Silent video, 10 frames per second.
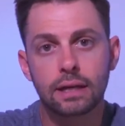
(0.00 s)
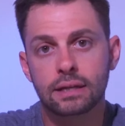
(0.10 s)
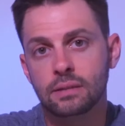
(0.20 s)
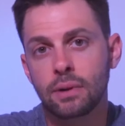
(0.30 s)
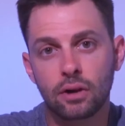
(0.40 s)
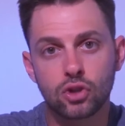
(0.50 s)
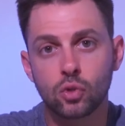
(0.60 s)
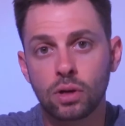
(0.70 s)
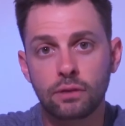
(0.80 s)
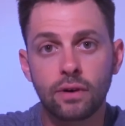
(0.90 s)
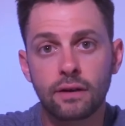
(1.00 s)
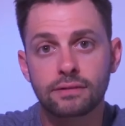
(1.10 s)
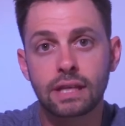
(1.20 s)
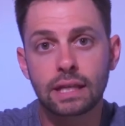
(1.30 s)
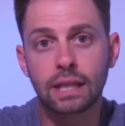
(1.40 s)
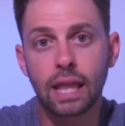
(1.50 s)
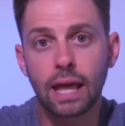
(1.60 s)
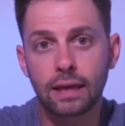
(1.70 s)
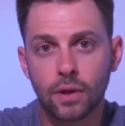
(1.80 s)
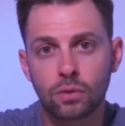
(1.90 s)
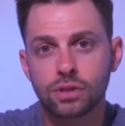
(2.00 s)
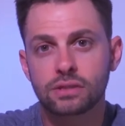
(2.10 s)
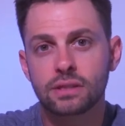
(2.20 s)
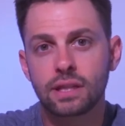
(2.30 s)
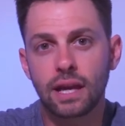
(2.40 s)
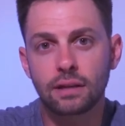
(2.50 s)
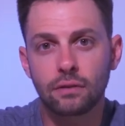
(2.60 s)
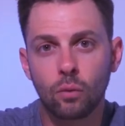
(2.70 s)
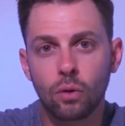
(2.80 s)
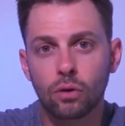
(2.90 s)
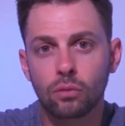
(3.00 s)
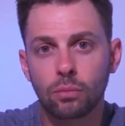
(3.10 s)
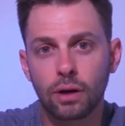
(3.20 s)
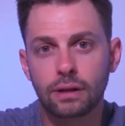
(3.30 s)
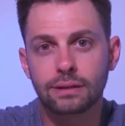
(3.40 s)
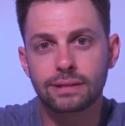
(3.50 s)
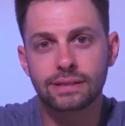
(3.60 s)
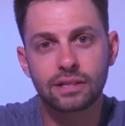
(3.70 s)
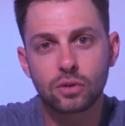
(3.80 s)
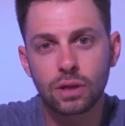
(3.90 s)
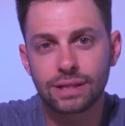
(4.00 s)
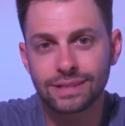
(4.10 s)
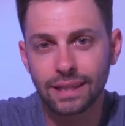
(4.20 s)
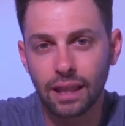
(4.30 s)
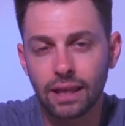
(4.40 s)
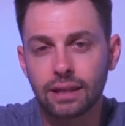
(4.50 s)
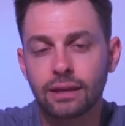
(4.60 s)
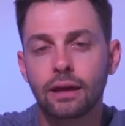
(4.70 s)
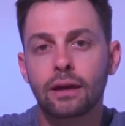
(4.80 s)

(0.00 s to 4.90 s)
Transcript: is about a 25-second lag, which isn't the end of the world, but it's not as quick as I'd like